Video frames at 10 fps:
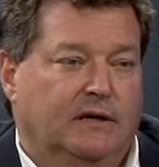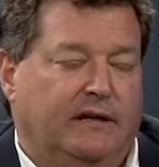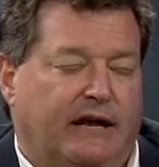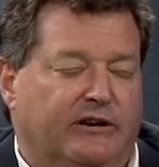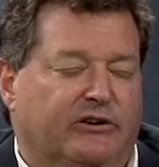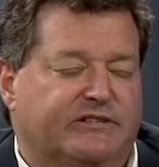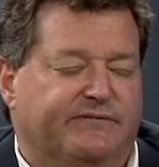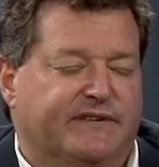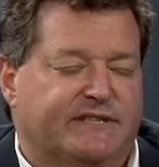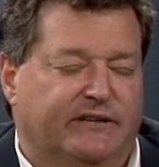not a nursing
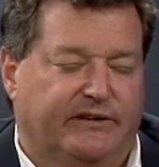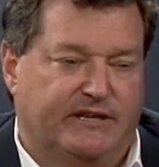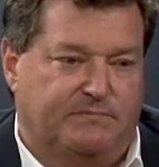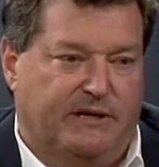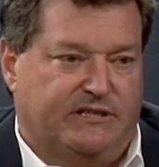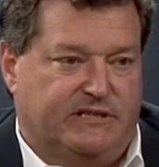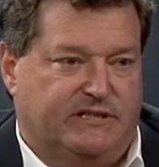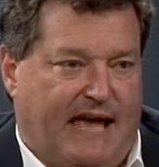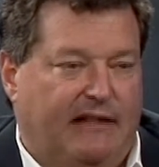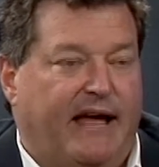facility as much as
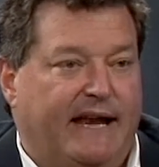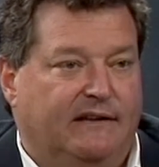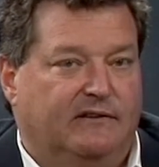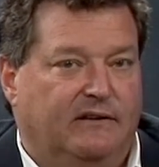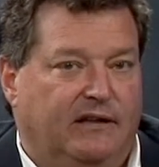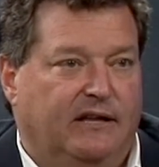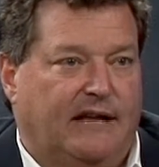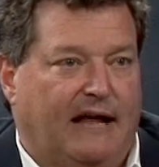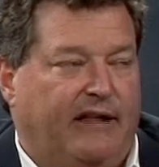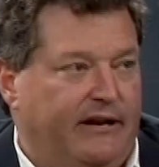allied the
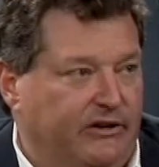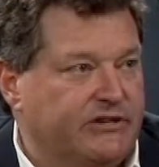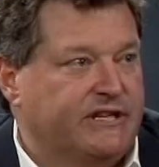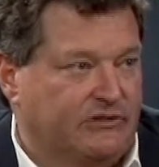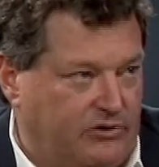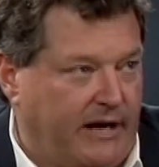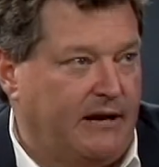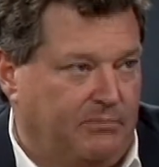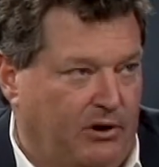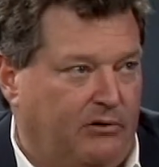allied nursing
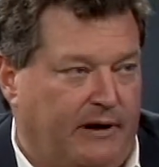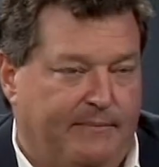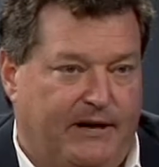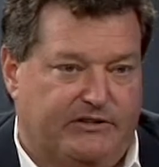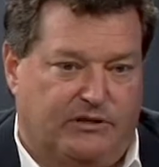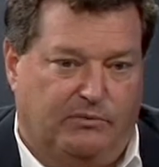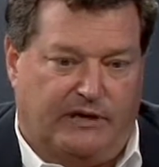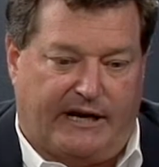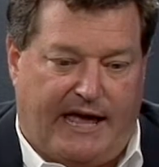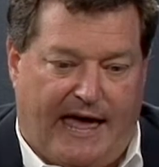training program there. So we're
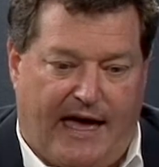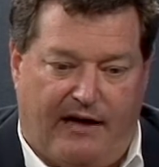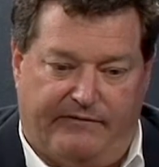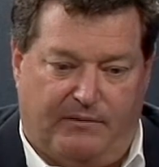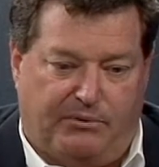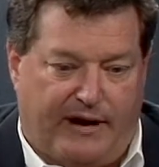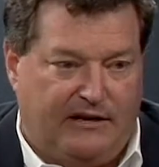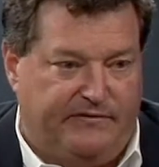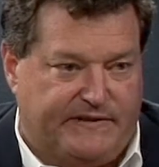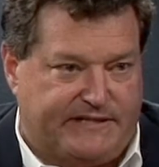going to have a brand
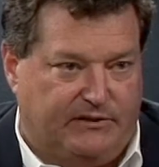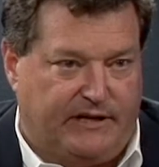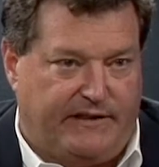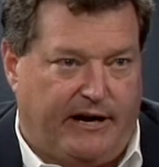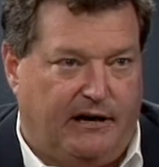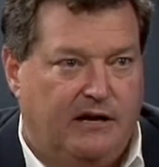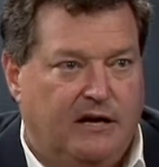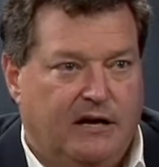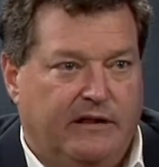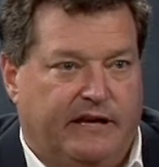new facility there
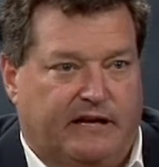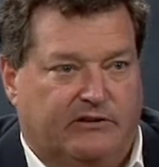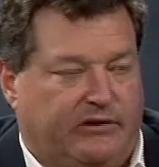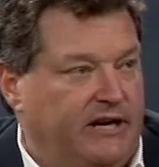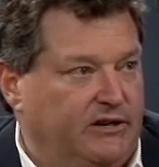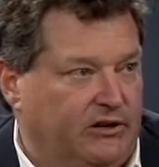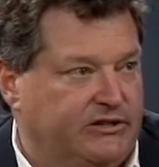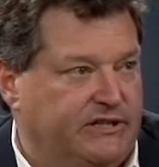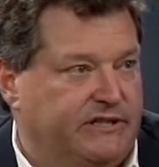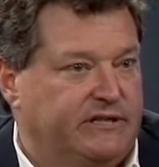that can train
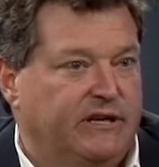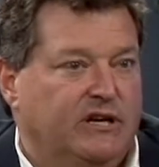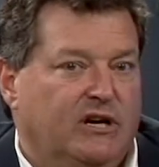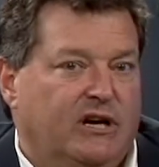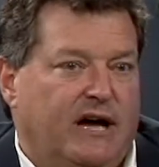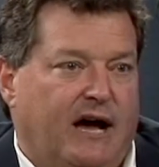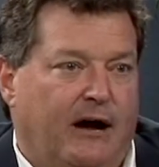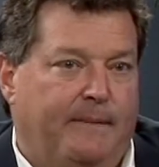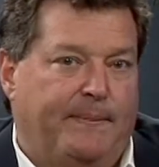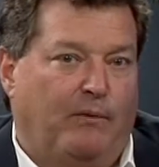nurses.
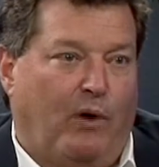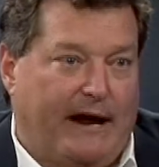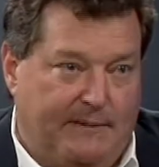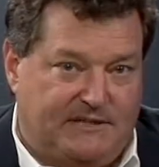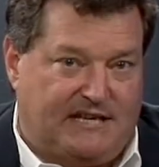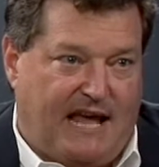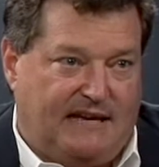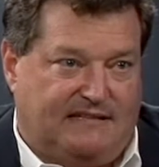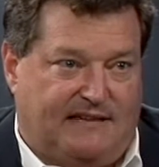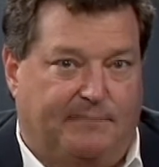Um, the
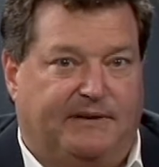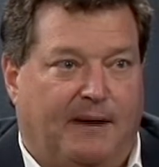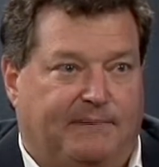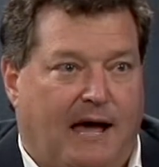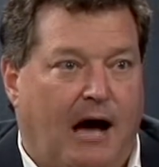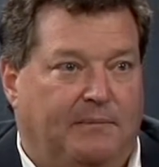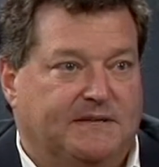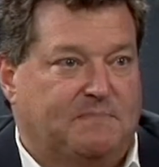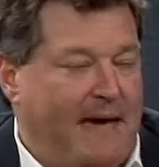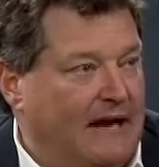YMCA stepped up to help
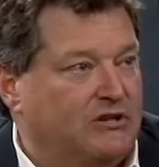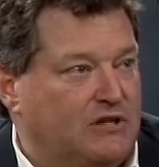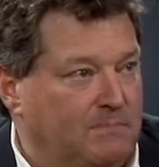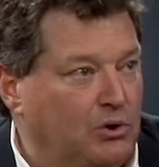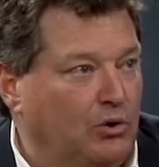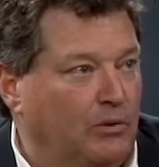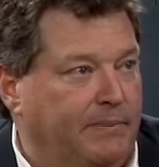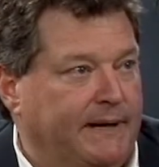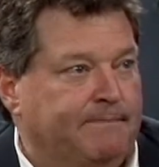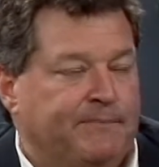us manage the pool,
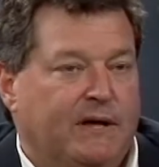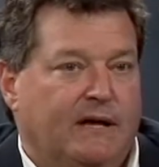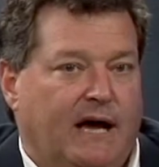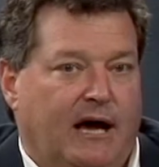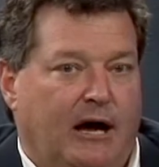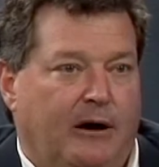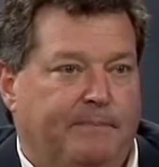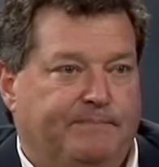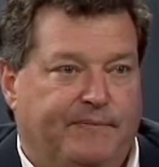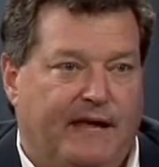but
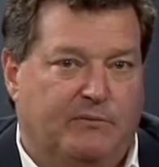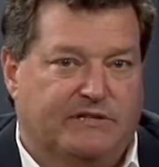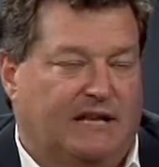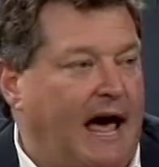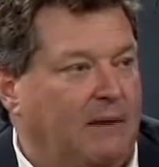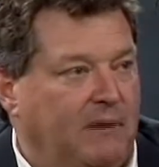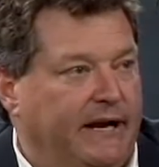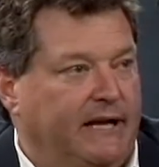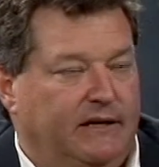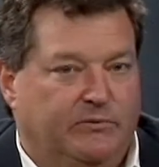um, it was a lot of
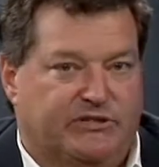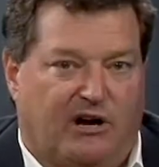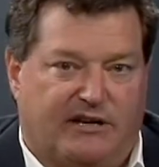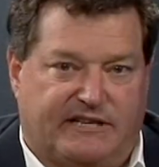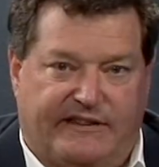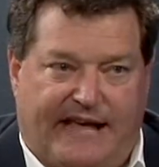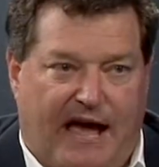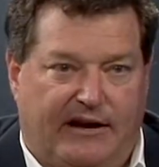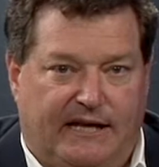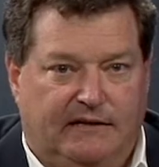money. It was costing the
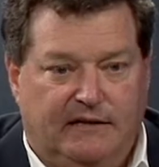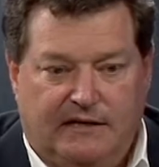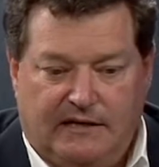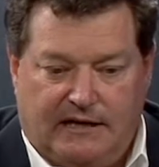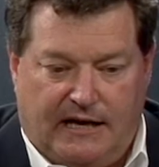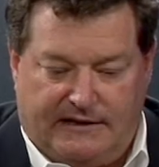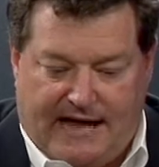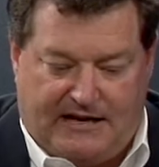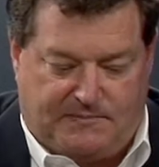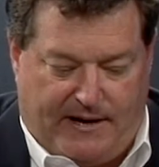county uh,
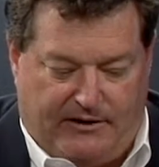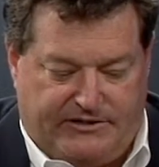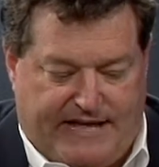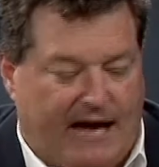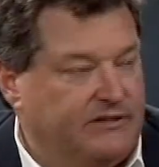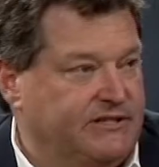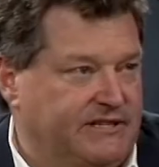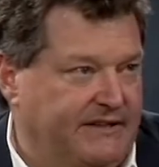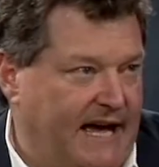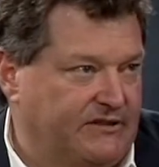taxpayers thousands
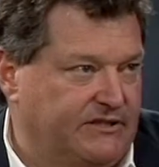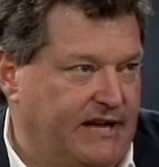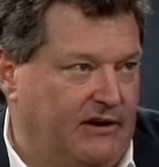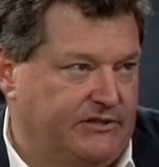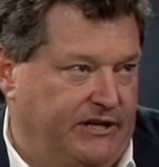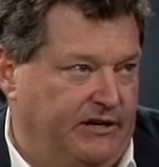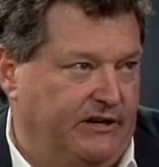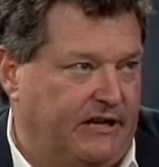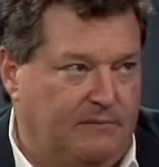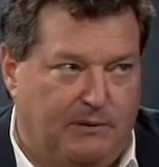and thousands of dollars a year
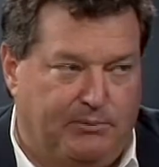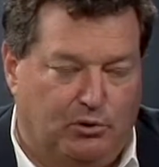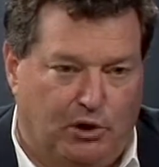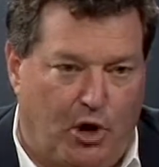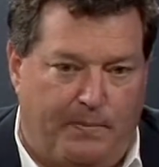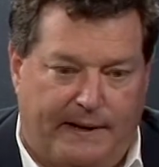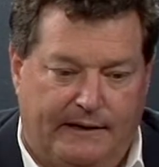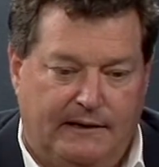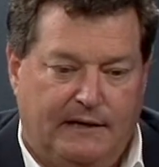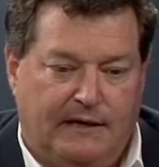to keep the pool open.
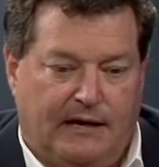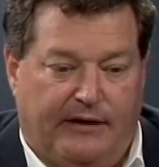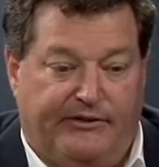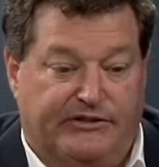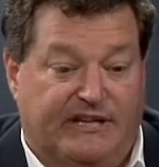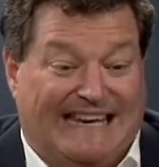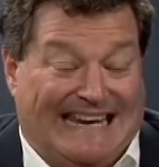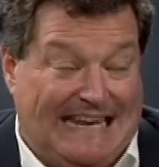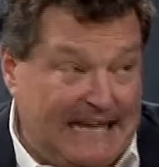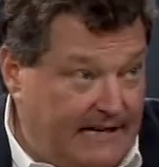Uh, there's a
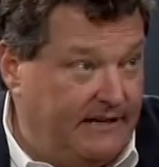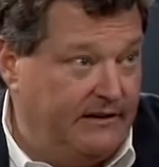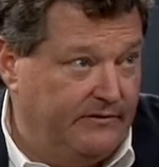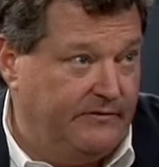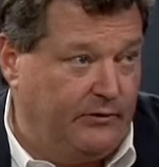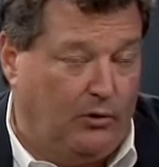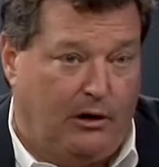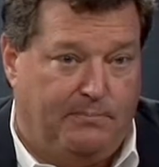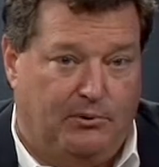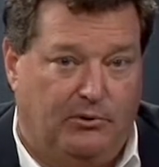need for
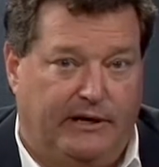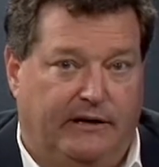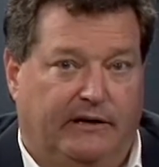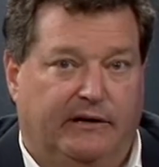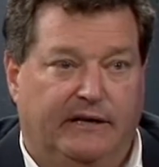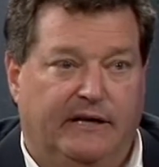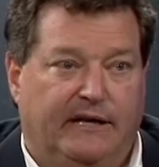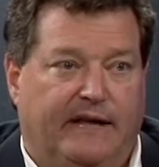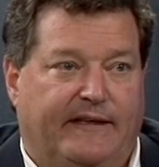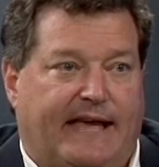a pool here
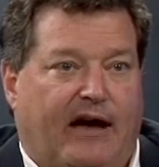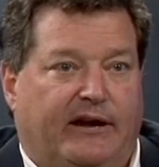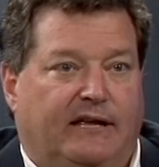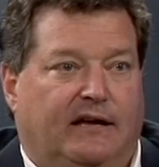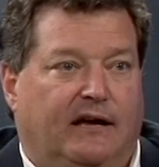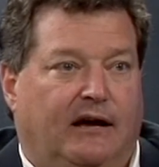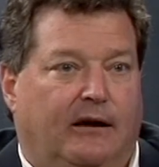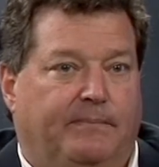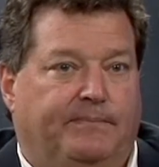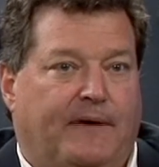in the county.
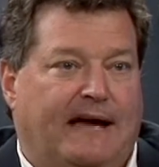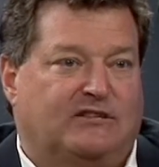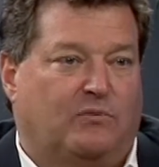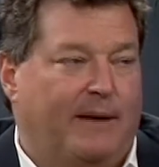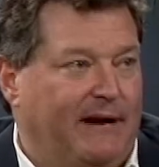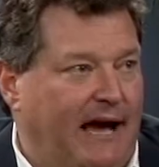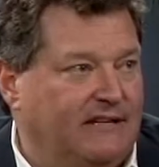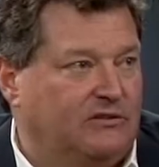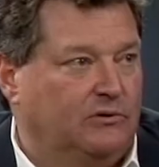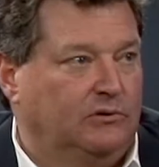Um, I swam in high
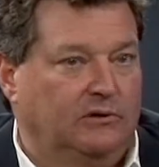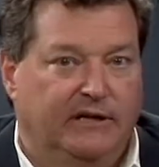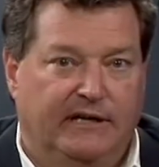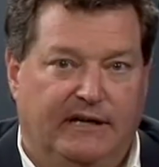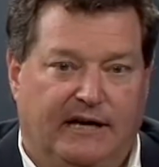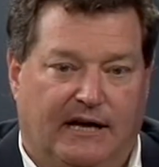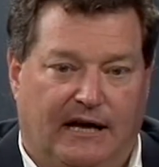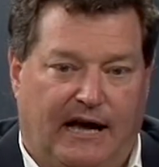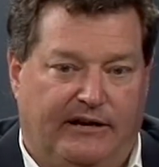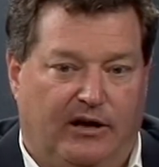school. Uh,
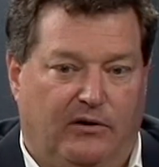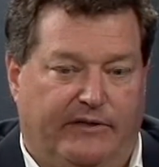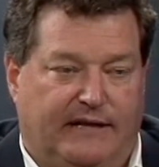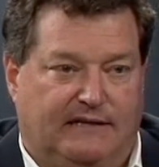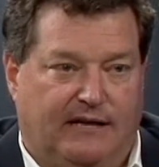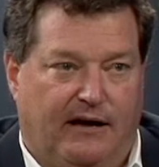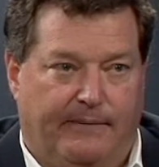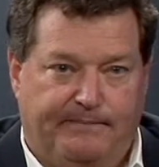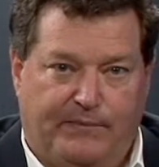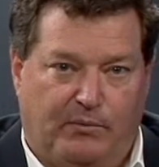I know that
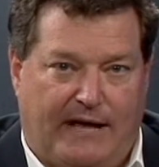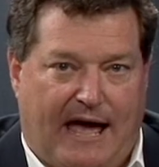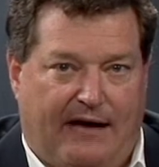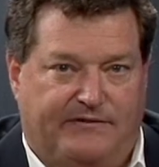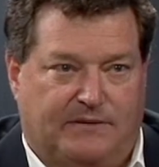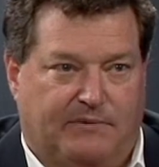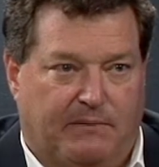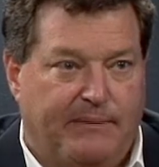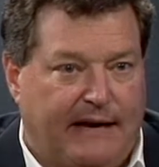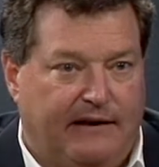um, we have some
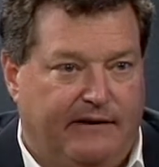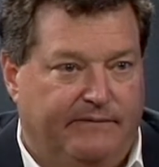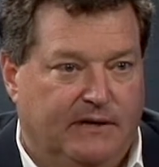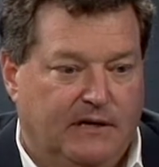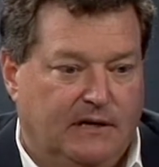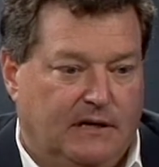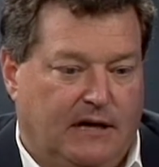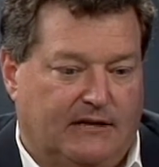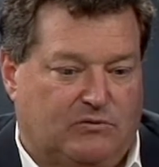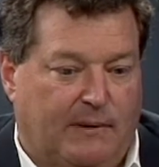competitive
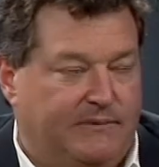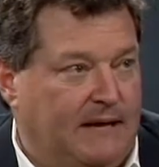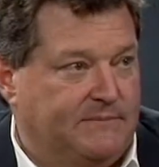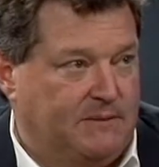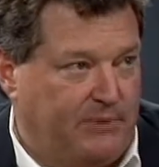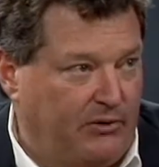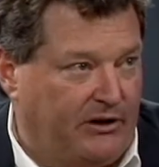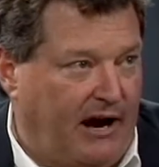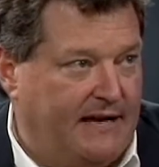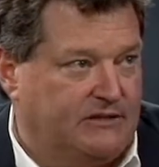uh, swim teams at both
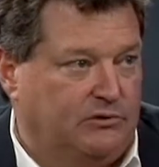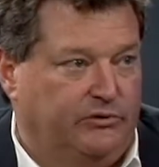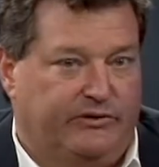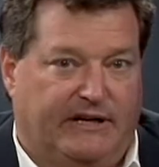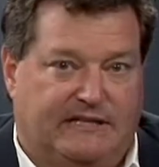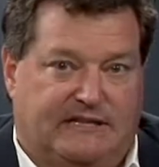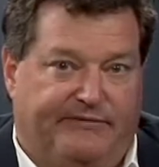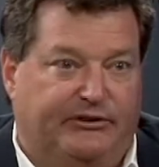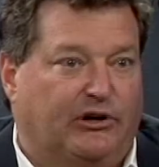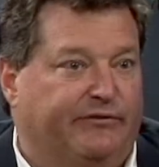our high schools, and it's
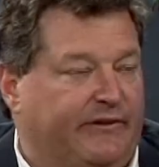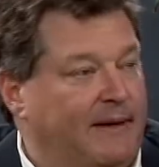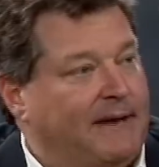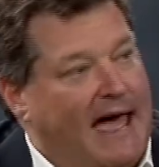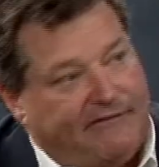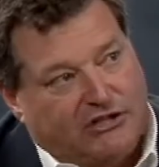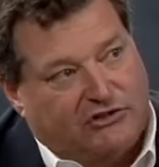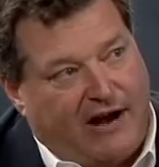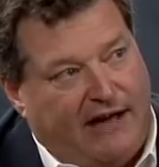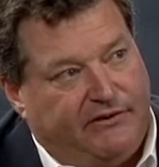difficult for them to have to
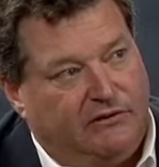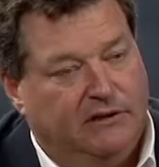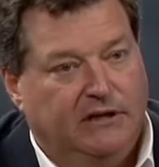travel